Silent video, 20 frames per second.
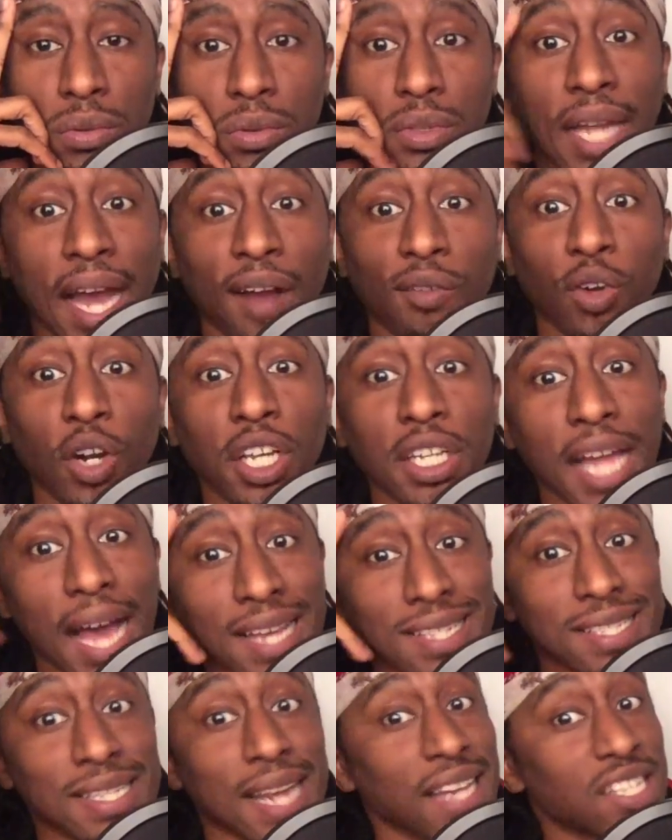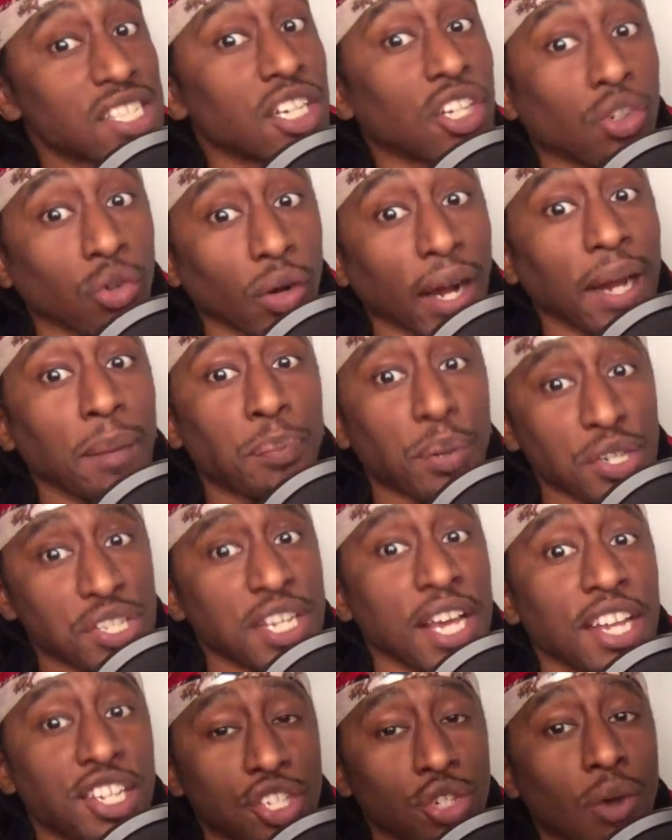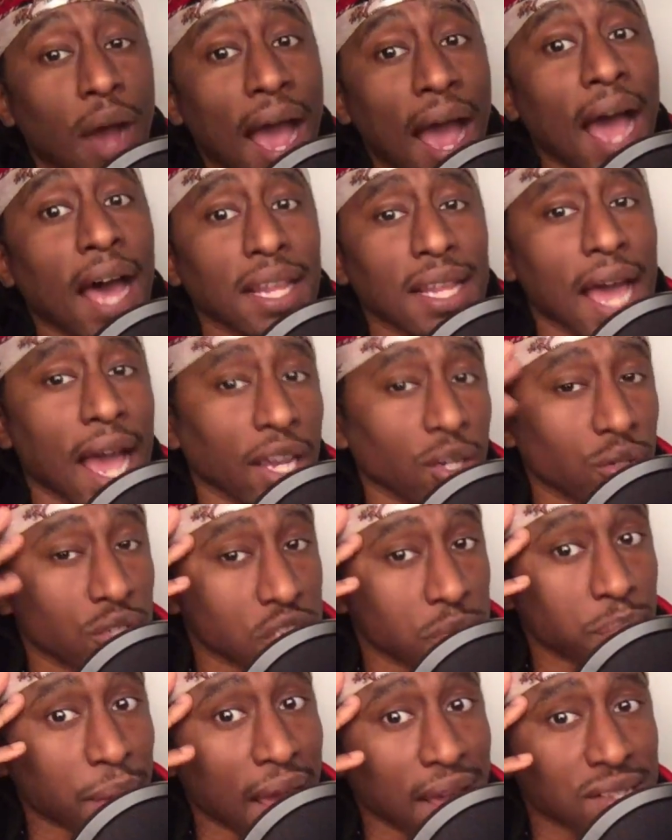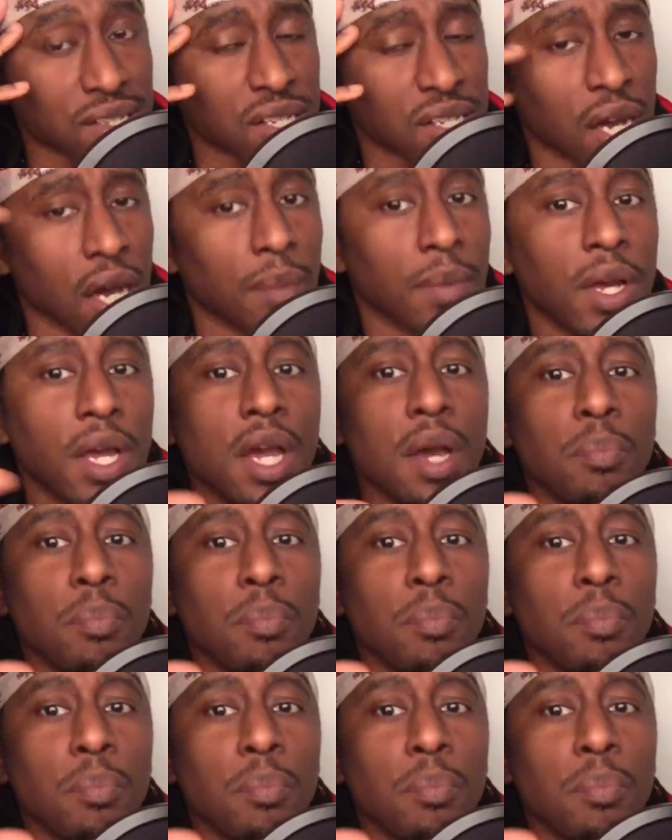Not realizing that's a great potential ally you just passed up